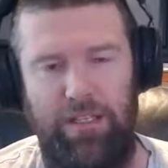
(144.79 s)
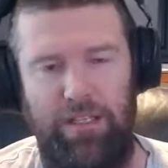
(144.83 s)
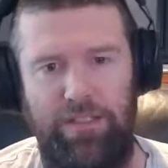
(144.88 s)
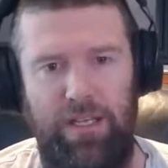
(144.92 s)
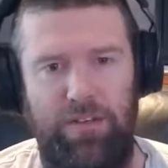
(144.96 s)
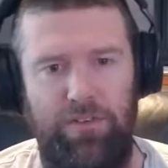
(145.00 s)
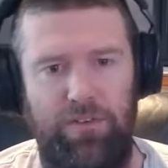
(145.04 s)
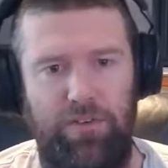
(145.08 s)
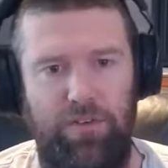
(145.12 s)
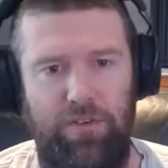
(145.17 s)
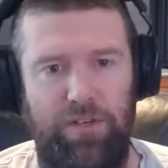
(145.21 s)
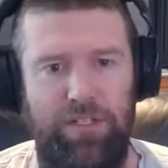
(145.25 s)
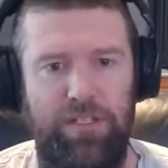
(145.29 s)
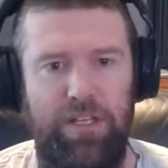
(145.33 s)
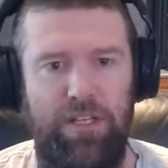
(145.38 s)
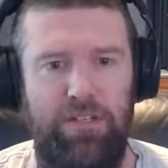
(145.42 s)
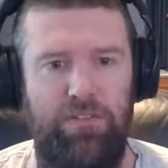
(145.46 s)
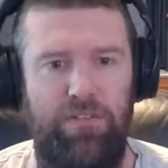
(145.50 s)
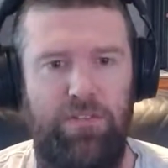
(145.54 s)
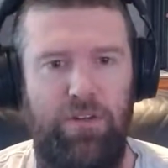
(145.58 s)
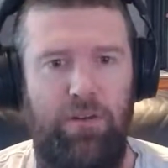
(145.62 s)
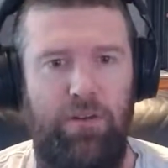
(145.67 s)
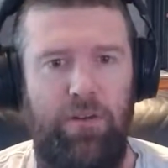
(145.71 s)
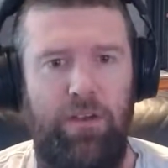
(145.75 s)
etc.,
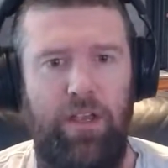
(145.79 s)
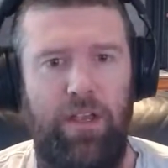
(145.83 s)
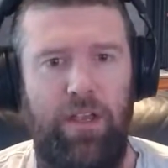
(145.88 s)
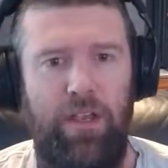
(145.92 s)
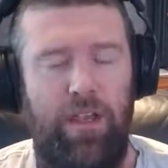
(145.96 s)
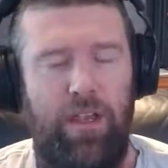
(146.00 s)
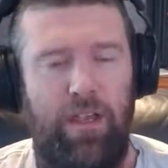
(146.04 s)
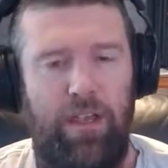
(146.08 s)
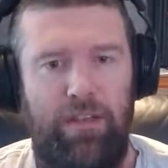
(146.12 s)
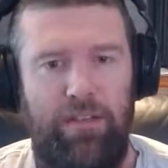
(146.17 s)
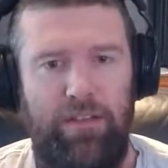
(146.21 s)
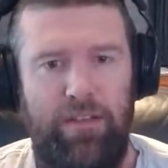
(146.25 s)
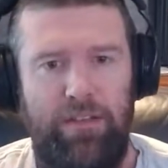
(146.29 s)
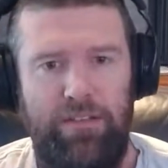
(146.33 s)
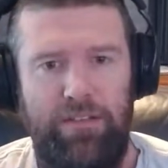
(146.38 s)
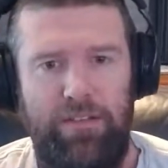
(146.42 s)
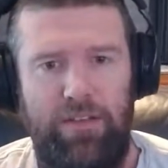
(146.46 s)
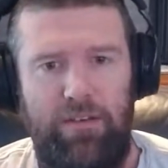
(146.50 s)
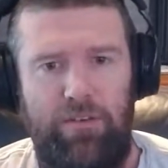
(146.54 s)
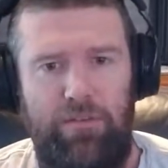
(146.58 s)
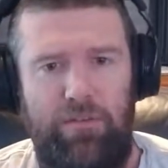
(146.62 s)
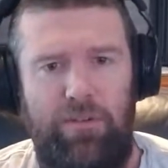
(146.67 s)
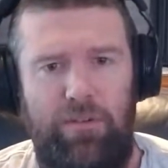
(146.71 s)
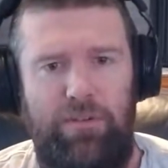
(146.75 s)
etc. And
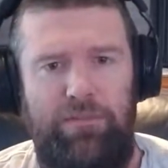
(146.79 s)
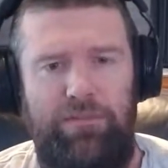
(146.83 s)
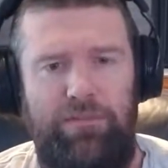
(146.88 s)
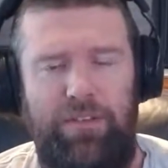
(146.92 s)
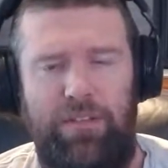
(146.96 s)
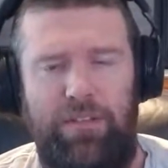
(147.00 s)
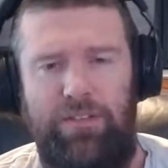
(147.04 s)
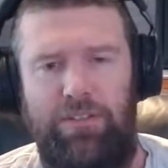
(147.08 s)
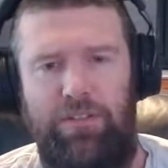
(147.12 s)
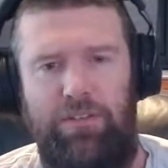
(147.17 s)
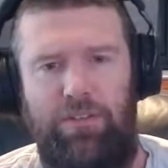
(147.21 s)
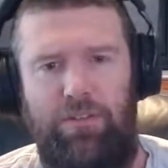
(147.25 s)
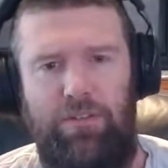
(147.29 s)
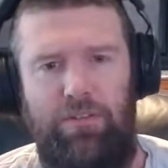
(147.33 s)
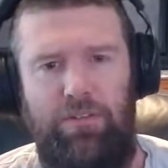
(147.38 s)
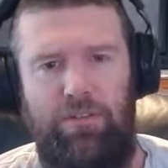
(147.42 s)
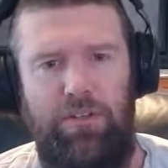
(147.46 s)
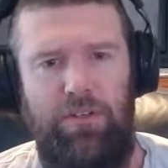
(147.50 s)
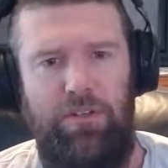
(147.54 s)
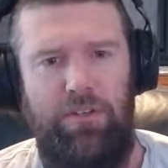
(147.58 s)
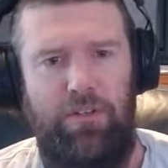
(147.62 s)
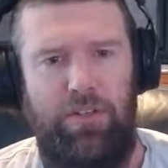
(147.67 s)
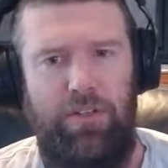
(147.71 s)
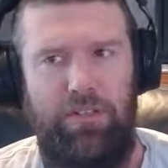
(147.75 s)
that's not a reflection
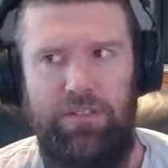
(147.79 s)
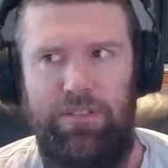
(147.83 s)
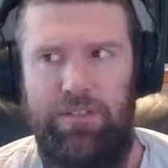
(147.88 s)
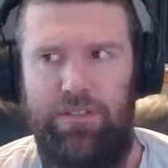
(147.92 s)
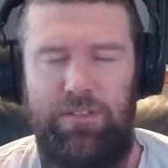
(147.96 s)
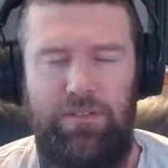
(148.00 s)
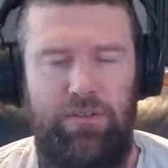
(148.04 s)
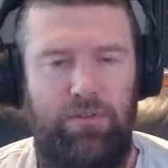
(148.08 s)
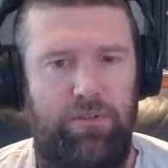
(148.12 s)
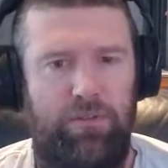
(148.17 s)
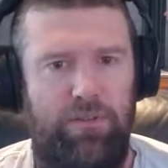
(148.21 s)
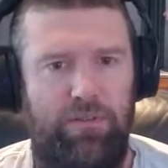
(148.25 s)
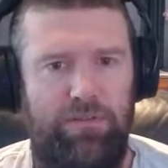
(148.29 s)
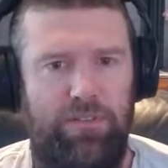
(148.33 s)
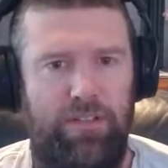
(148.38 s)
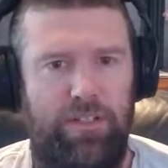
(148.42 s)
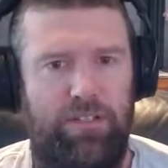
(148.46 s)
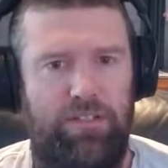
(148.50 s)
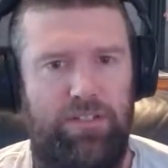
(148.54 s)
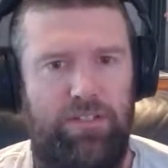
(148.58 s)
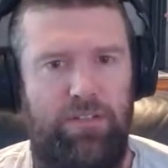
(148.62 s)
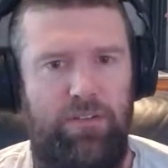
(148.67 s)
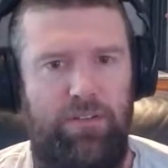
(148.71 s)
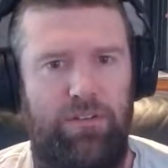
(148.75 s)
on you. That's just a
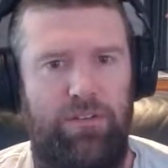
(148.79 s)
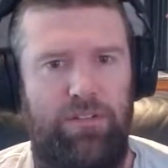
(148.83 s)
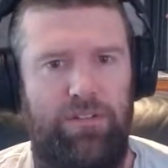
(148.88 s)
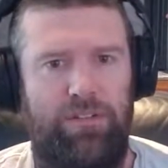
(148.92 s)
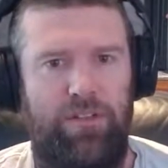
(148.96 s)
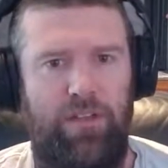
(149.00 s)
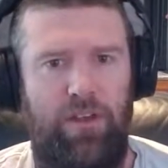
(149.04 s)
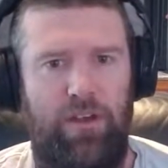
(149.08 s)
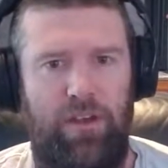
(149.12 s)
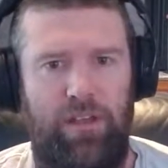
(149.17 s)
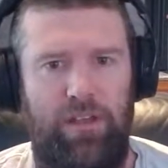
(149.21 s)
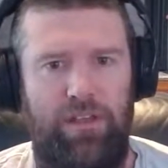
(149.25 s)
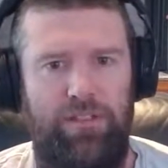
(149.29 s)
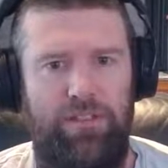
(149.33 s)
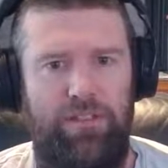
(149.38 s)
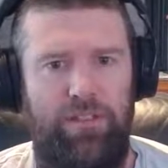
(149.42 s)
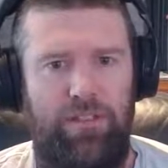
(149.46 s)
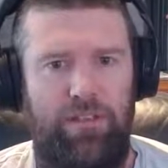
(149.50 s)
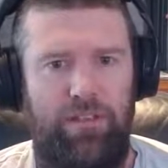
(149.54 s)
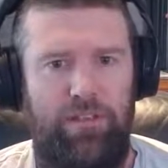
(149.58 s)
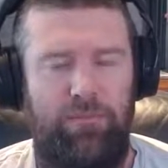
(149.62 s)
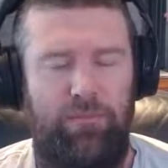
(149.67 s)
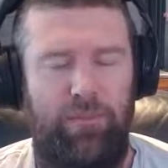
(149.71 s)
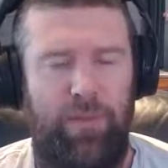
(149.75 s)
reflection on the
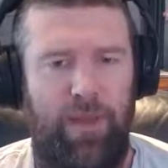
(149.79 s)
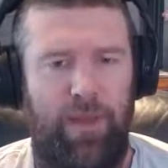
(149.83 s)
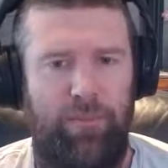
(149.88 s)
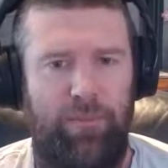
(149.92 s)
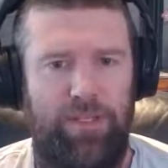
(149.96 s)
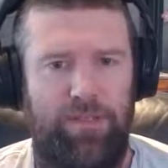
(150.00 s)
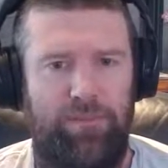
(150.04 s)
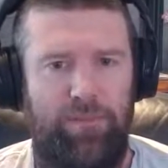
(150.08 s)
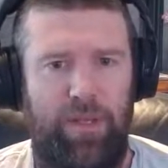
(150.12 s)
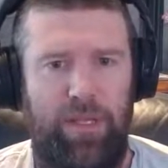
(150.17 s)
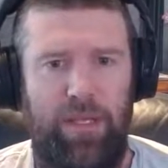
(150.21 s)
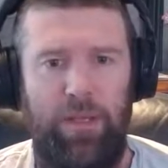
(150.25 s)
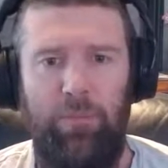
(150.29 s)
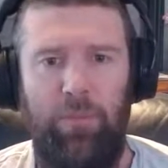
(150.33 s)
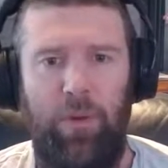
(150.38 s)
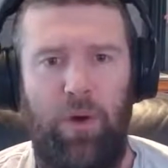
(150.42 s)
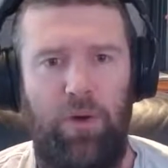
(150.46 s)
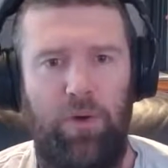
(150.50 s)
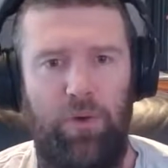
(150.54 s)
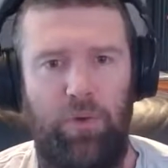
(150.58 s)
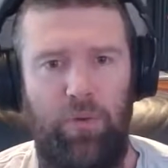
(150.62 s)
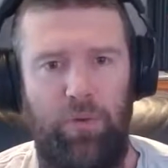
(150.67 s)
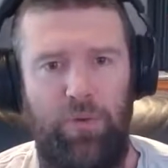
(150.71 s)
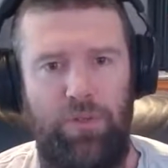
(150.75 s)
size. The MSP
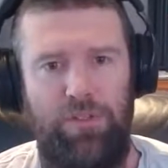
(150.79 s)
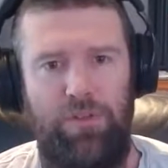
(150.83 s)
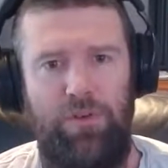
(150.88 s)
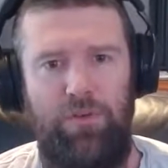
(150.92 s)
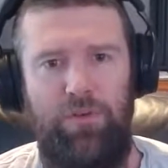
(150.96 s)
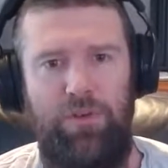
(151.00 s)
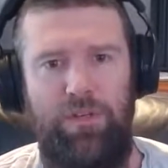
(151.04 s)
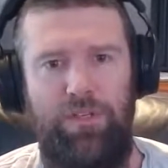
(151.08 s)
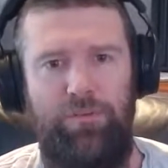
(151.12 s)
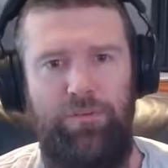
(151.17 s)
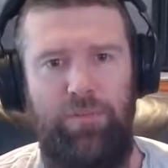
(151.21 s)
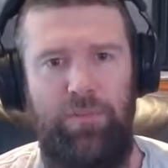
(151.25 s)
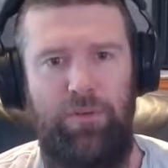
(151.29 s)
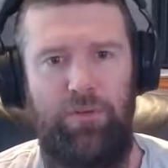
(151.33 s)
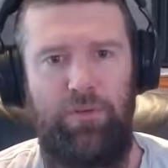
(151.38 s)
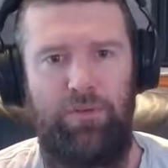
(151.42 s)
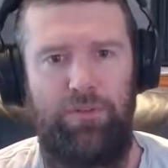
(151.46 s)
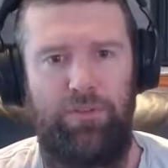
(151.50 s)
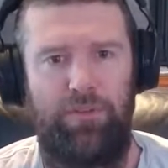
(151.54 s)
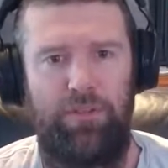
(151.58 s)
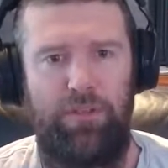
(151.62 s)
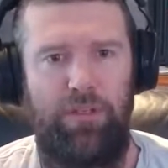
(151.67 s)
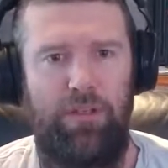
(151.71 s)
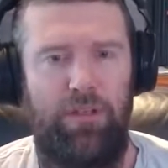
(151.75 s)
model was always
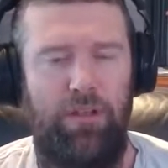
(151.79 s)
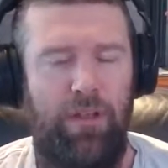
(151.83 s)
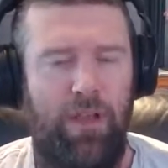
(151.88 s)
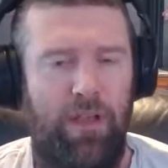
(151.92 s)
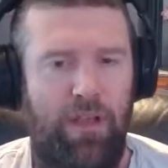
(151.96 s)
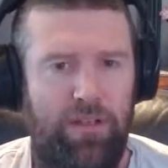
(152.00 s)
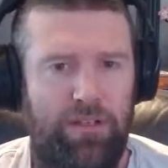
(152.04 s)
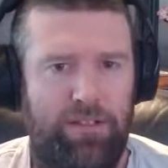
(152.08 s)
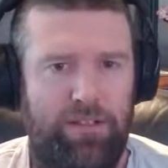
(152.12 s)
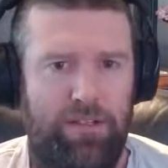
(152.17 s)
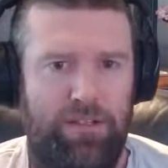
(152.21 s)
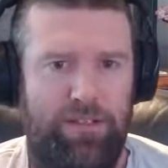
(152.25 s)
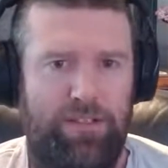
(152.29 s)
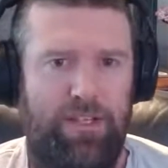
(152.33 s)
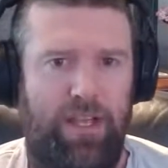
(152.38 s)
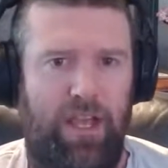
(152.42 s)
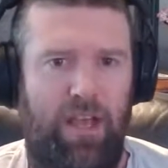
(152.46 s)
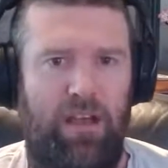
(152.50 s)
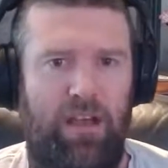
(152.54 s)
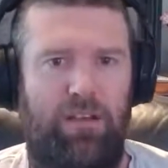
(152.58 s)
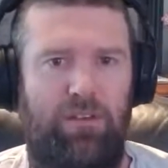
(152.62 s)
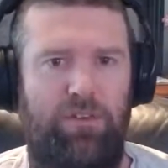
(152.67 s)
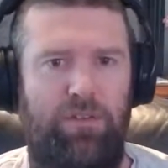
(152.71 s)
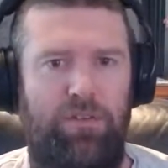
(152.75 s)
built to
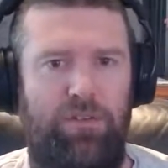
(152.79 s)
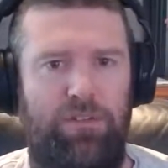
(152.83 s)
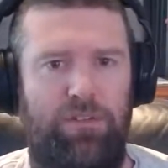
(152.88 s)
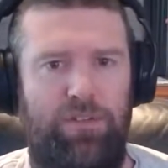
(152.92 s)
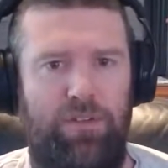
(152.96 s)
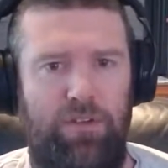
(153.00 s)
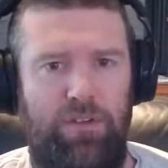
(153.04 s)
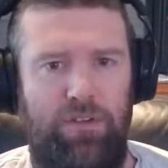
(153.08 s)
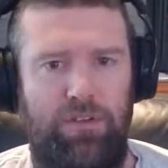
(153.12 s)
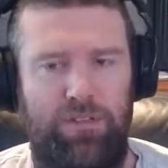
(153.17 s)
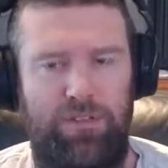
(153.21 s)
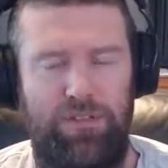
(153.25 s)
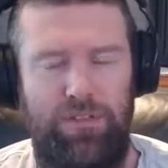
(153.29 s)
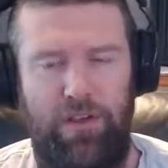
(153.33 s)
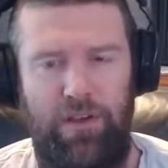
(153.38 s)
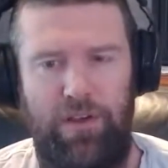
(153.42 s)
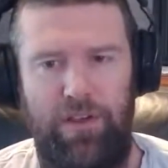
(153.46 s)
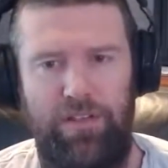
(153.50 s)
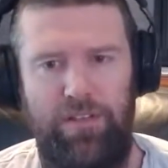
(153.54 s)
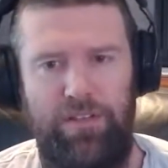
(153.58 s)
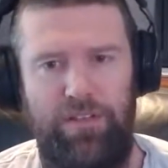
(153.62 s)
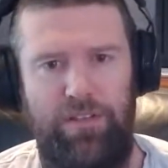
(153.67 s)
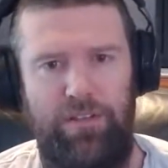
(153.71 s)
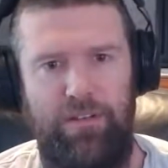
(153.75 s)
scale to a certain
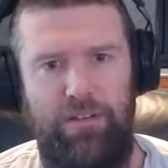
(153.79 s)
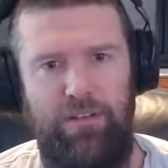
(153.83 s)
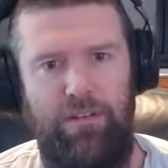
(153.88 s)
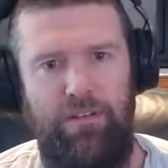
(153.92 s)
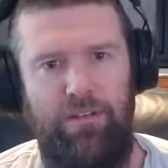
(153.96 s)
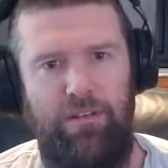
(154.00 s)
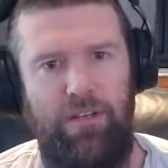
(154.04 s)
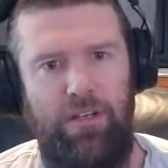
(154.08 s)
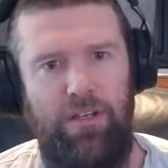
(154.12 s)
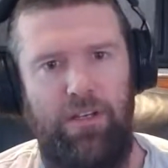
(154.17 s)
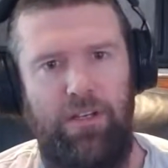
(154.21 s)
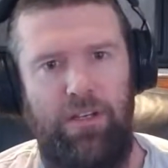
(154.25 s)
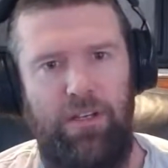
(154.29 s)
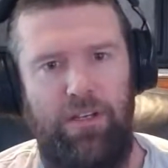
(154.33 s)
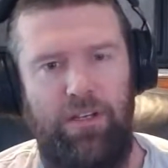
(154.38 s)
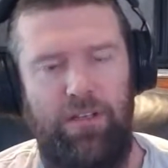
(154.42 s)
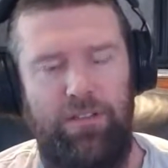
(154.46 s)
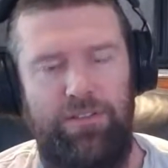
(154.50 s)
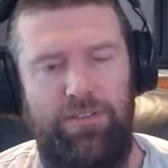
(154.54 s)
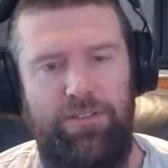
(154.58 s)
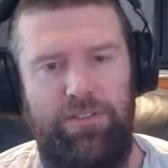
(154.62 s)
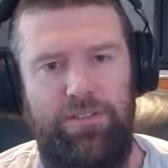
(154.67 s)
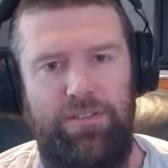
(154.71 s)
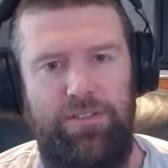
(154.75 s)
size to
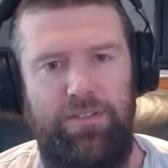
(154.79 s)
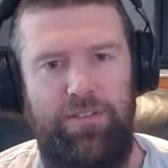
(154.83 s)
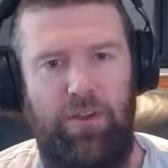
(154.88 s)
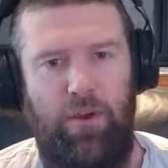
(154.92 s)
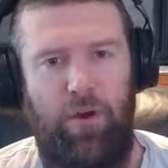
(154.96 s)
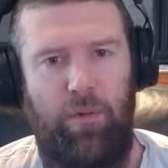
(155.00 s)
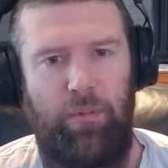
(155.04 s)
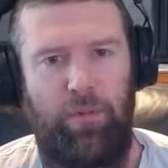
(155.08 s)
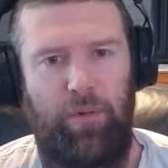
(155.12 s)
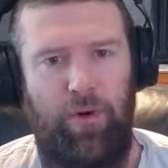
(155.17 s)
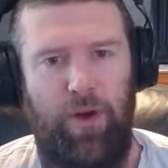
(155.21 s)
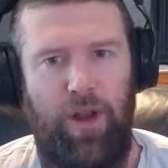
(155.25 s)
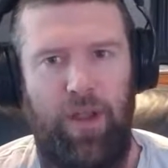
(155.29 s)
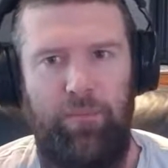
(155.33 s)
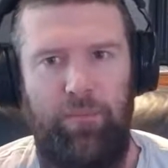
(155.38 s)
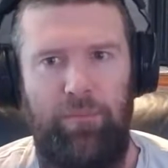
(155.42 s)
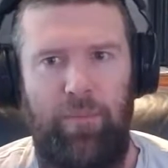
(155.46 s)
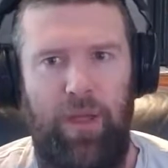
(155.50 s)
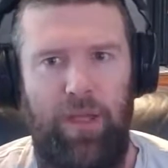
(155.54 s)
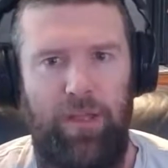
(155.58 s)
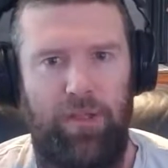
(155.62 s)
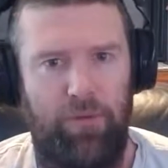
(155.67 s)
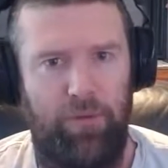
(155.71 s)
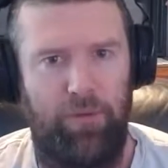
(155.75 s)
operate
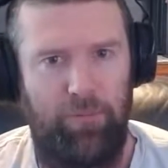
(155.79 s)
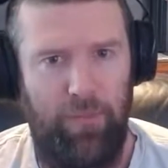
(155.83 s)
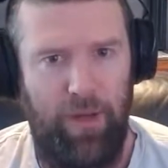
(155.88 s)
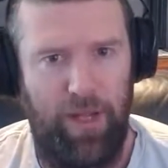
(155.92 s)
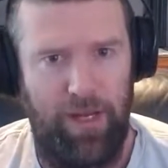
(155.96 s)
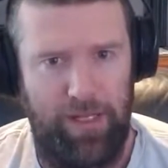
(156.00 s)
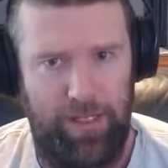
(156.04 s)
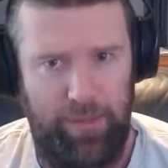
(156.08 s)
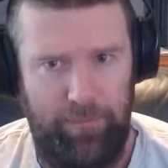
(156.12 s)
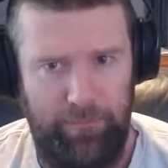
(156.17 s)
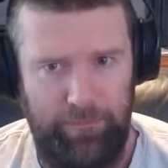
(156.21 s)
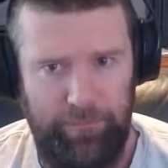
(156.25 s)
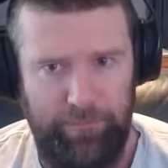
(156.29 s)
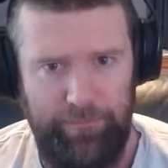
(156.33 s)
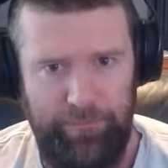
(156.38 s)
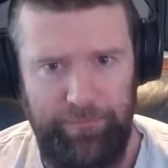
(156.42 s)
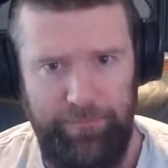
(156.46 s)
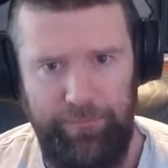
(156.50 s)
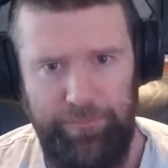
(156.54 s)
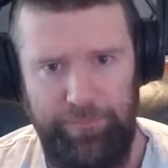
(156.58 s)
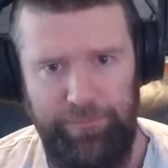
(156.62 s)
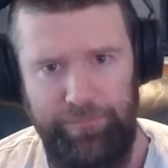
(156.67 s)
and make good money